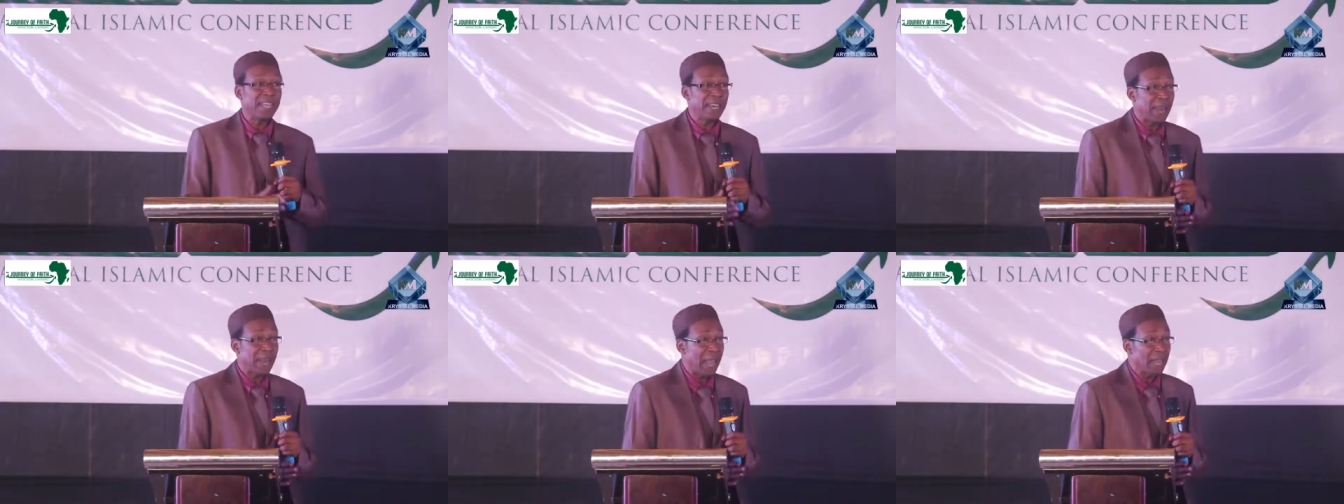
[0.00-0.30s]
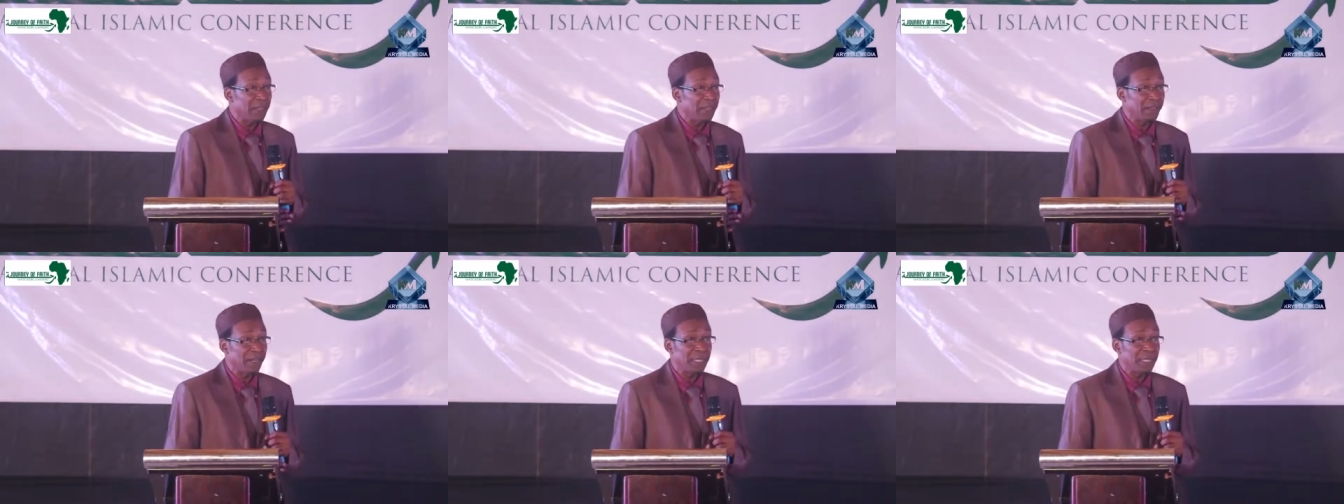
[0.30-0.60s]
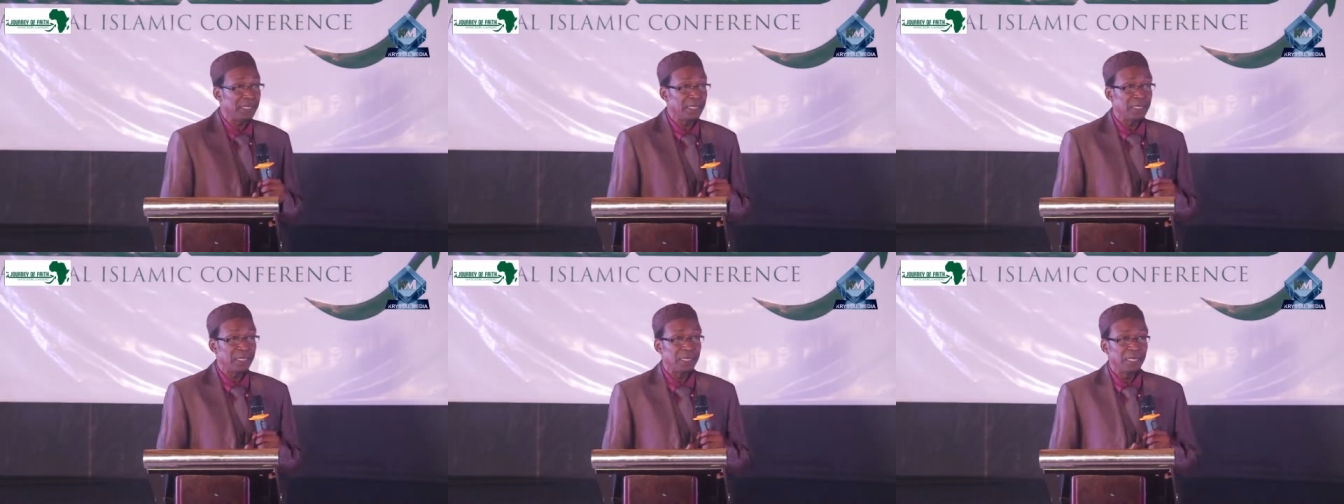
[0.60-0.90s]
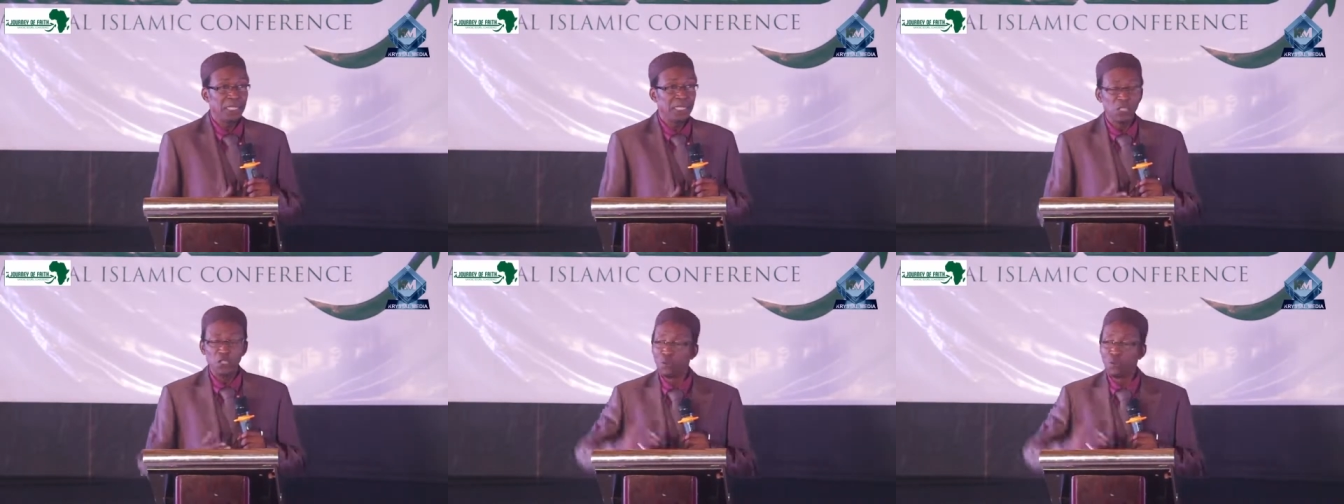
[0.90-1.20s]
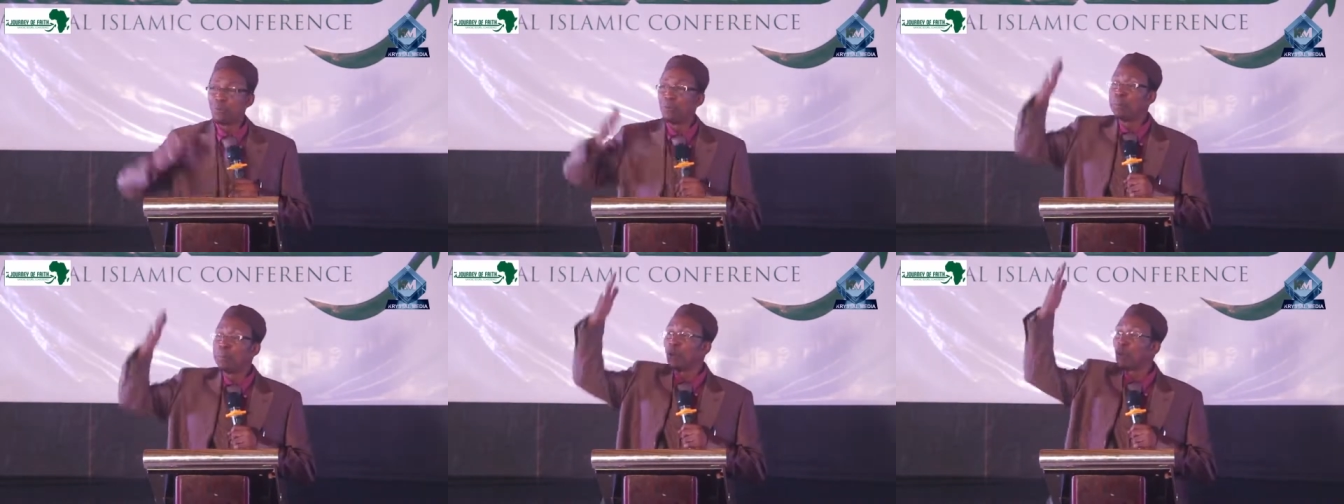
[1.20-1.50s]
get angry,
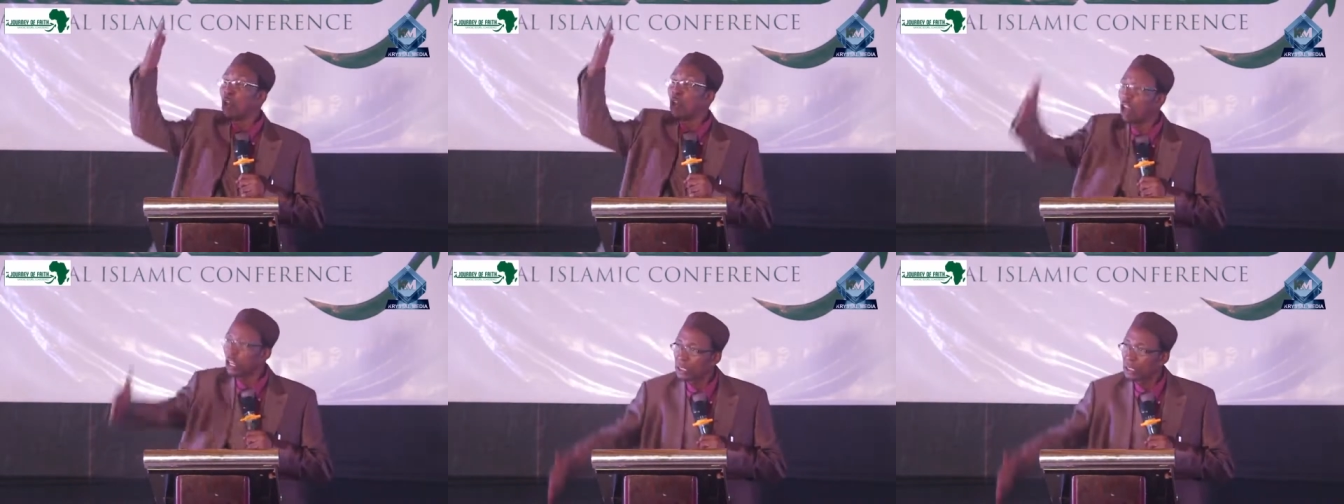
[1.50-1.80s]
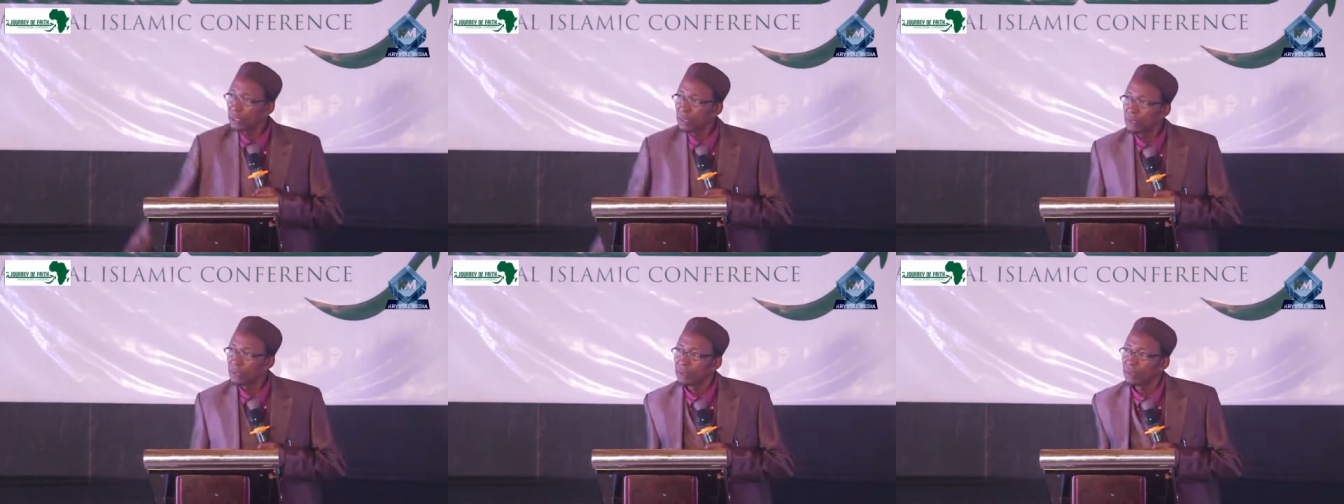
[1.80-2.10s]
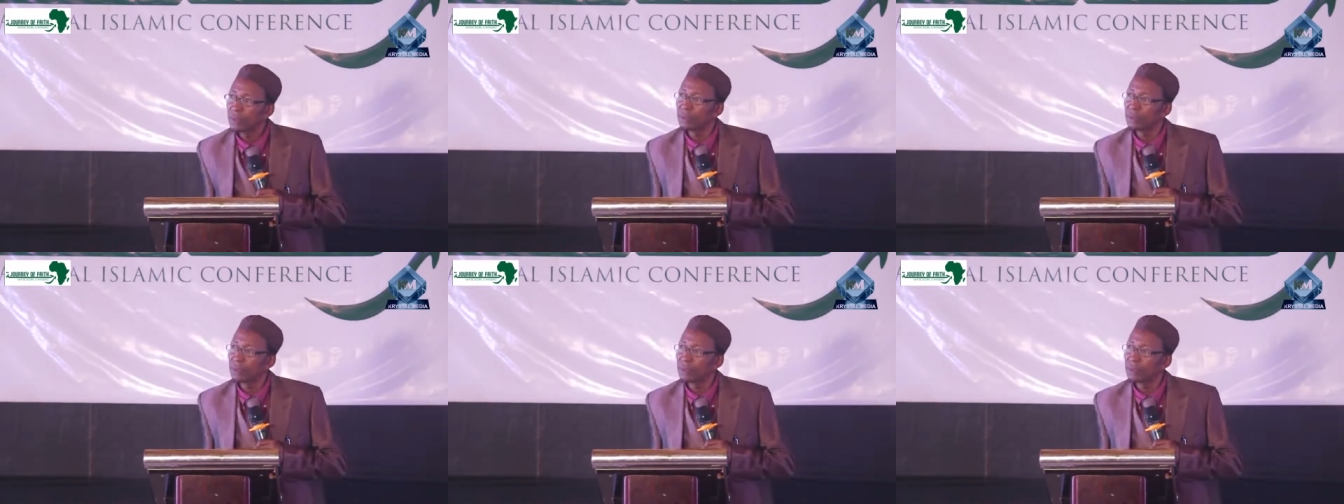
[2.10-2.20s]
you've blocked